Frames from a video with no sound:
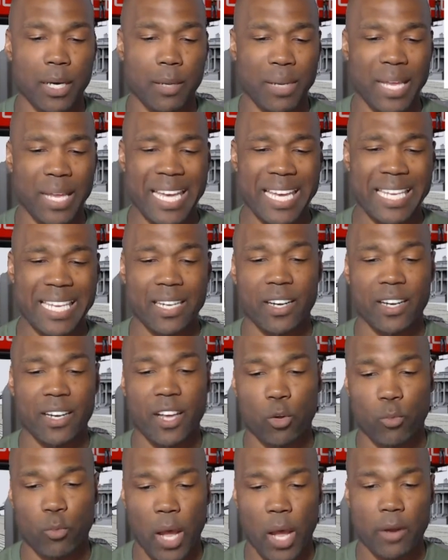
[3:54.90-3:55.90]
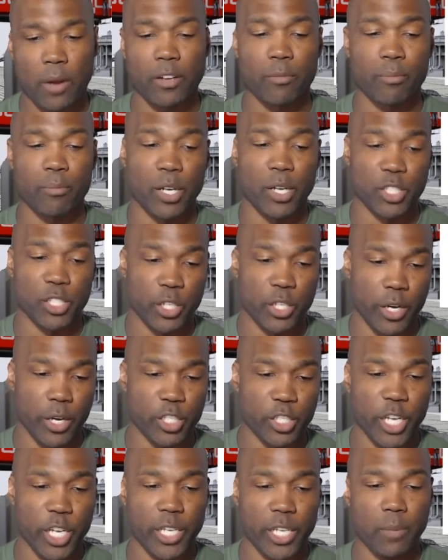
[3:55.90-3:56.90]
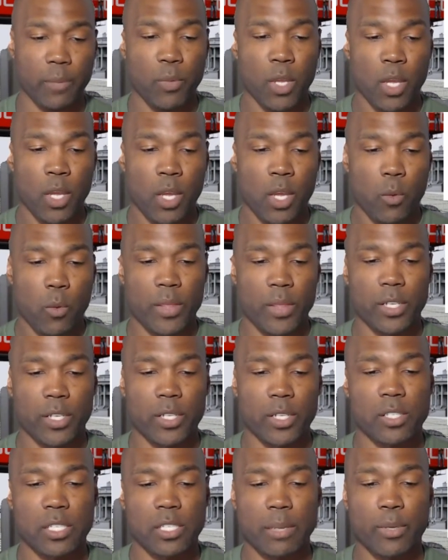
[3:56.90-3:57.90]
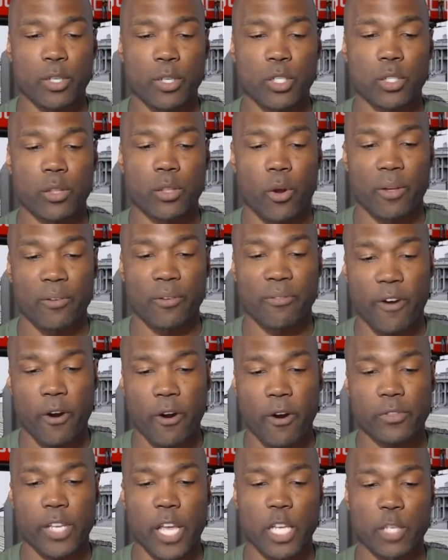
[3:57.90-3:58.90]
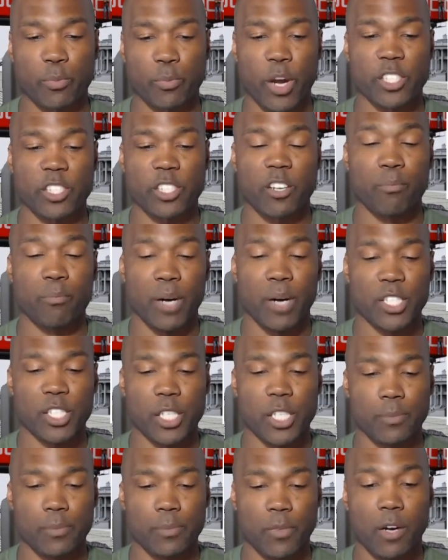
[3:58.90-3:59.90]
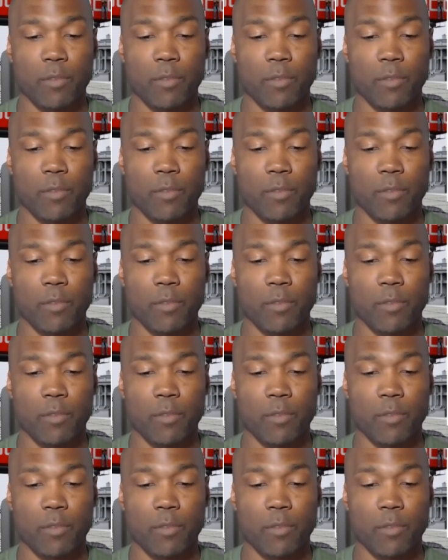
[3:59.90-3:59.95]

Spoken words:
played another round of budgetary chicken when the December 31st expiration of budget,